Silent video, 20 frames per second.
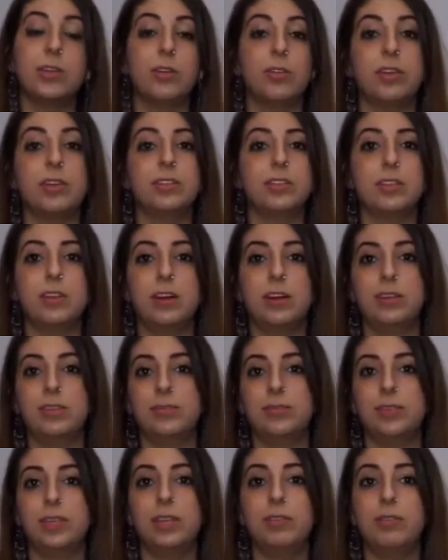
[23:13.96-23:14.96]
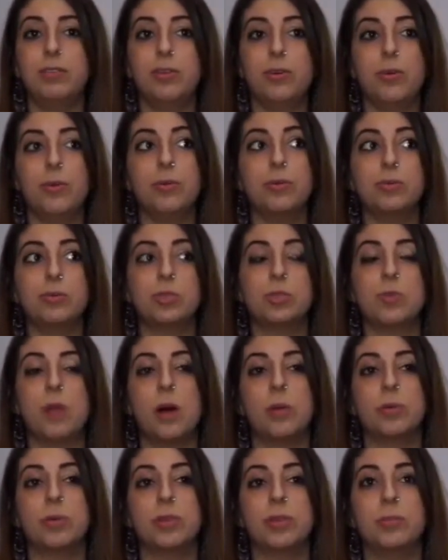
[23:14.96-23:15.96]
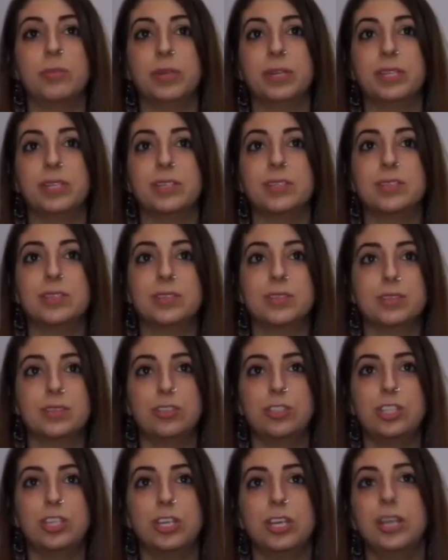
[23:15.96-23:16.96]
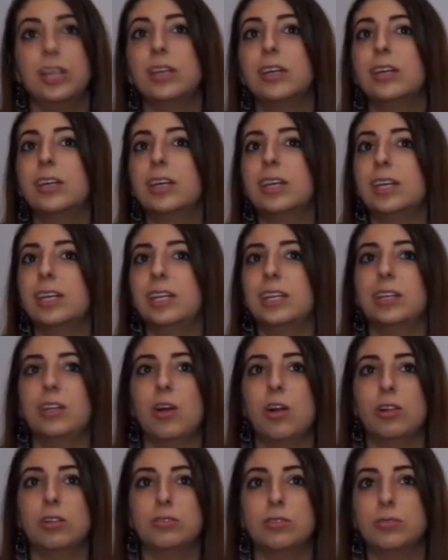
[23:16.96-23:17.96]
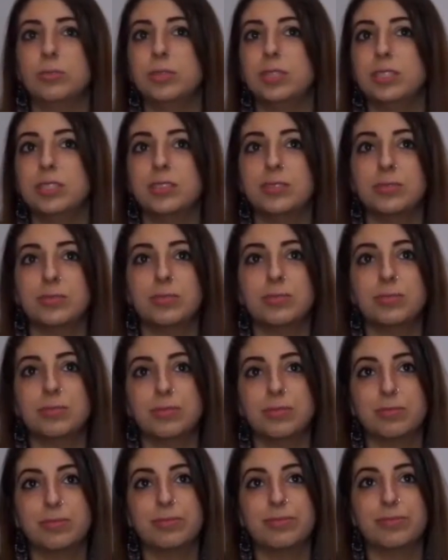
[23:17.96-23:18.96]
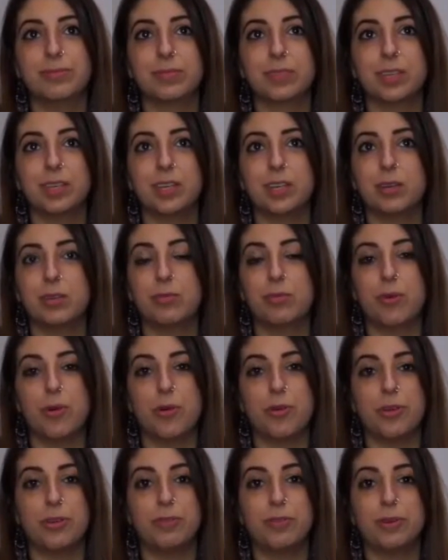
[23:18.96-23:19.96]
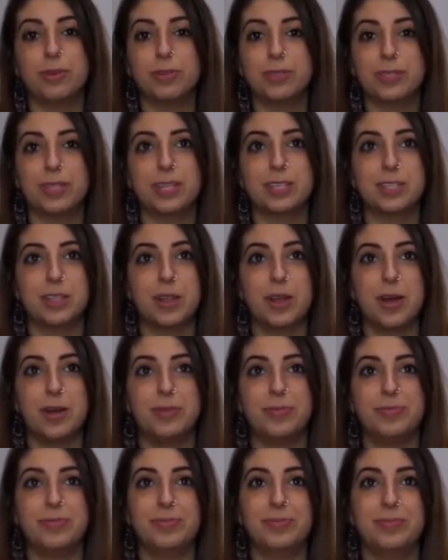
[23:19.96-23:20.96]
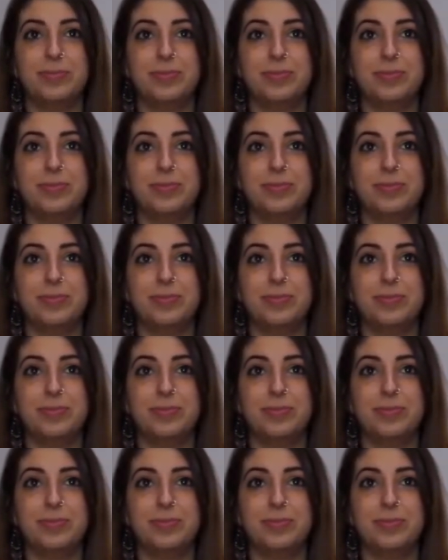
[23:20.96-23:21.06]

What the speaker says: No, they did not, even though this was probably the biggest cheating in all of Armenia. 400 votes, that's a lot.